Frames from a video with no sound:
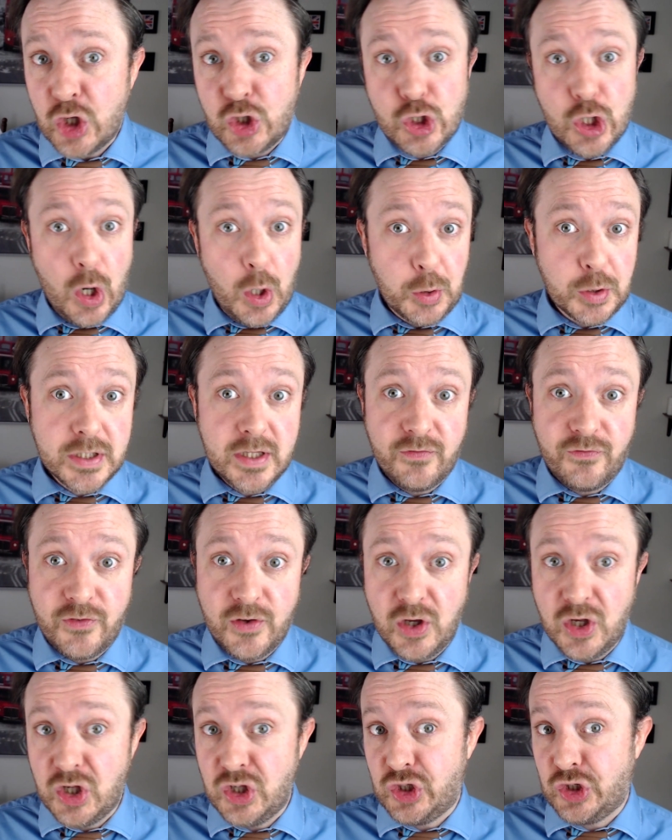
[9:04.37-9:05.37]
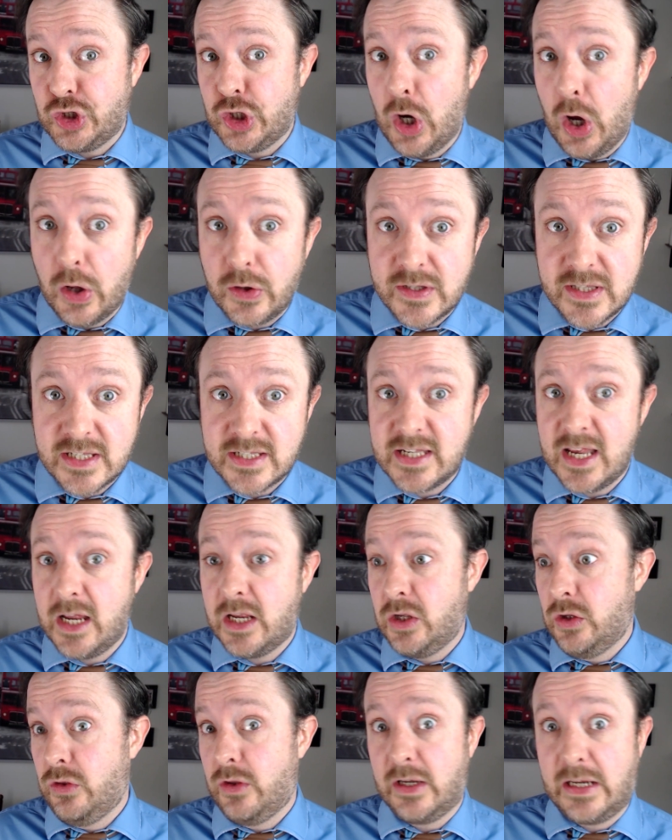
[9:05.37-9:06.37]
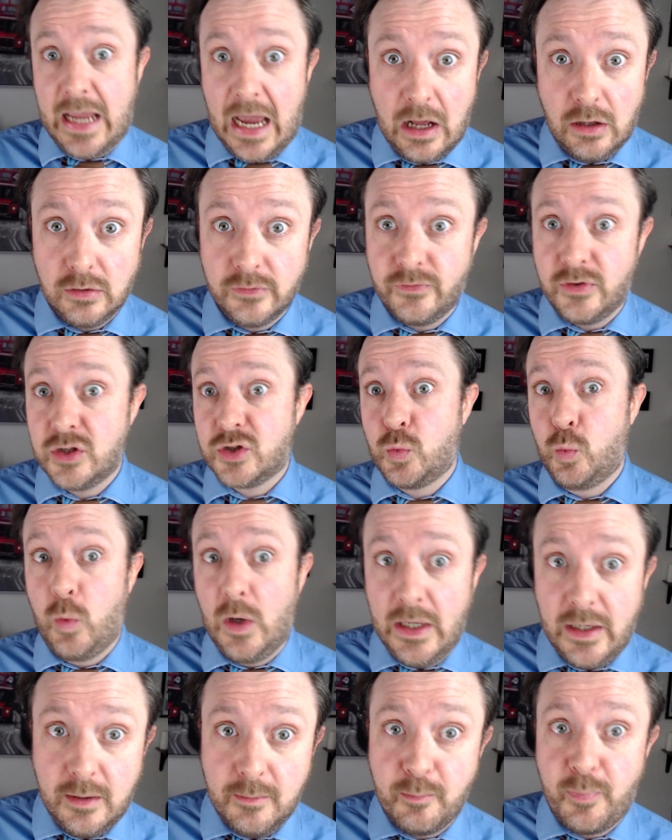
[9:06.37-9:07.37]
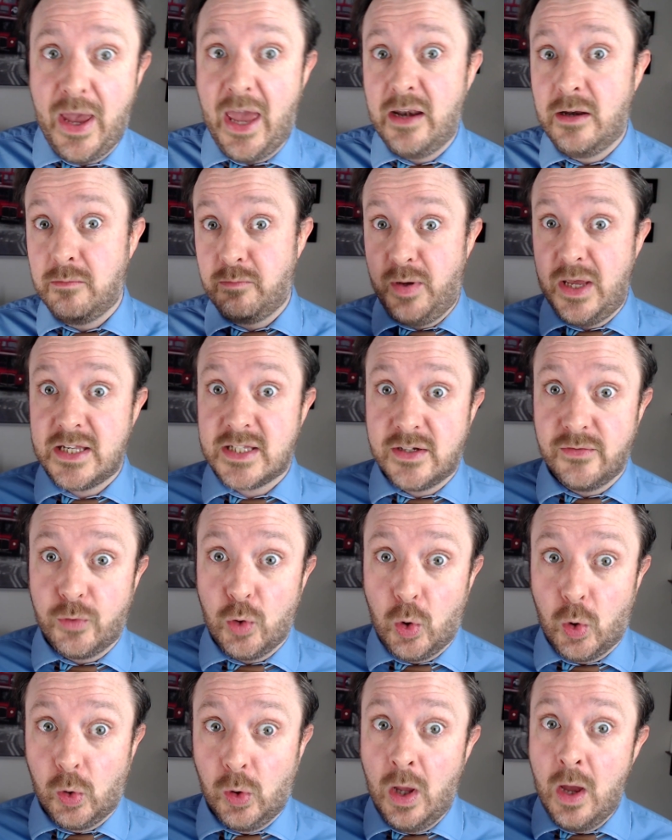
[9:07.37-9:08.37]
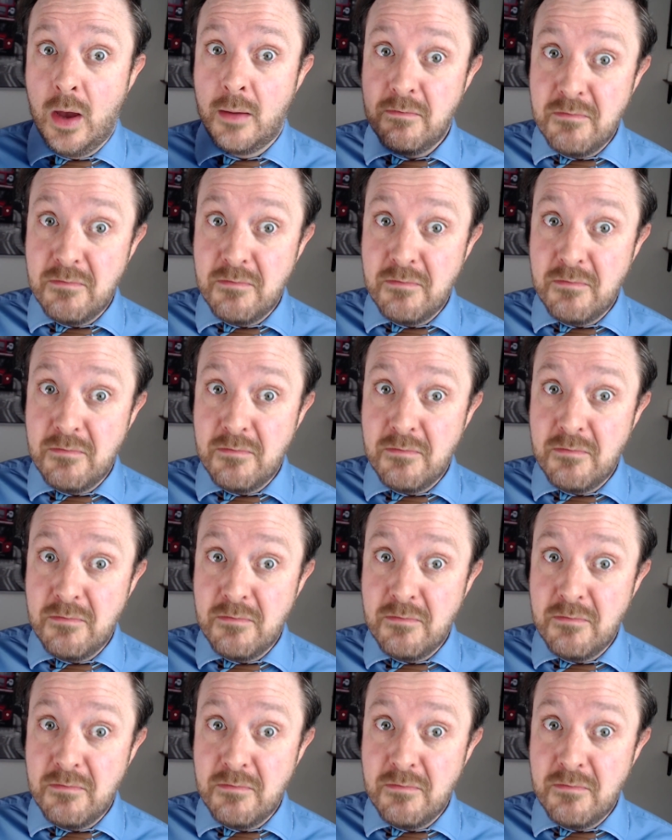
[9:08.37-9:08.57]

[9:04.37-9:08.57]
Charles I, Charles II, the Calverts, William Penn, and best of all,